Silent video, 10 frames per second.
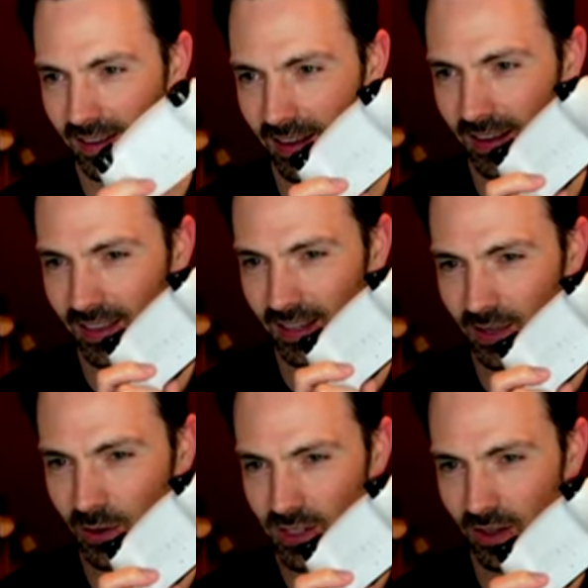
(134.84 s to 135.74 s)
uh, that
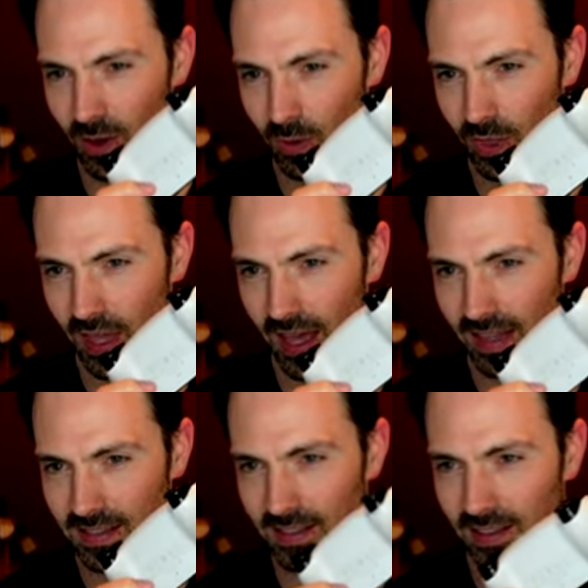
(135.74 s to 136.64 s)
goes along with
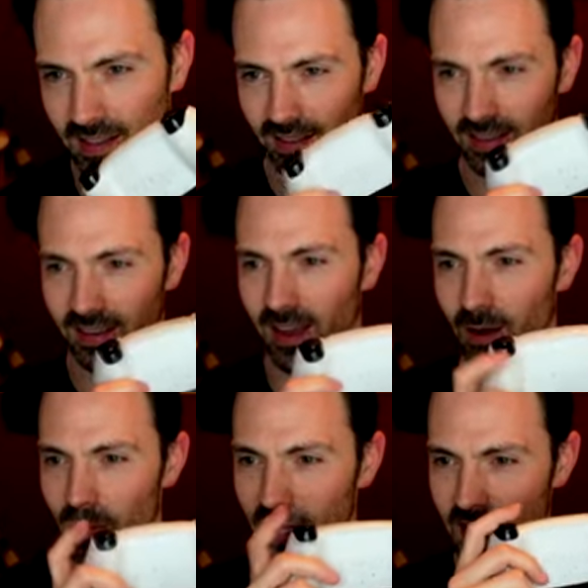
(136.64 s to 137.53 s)
that, um, the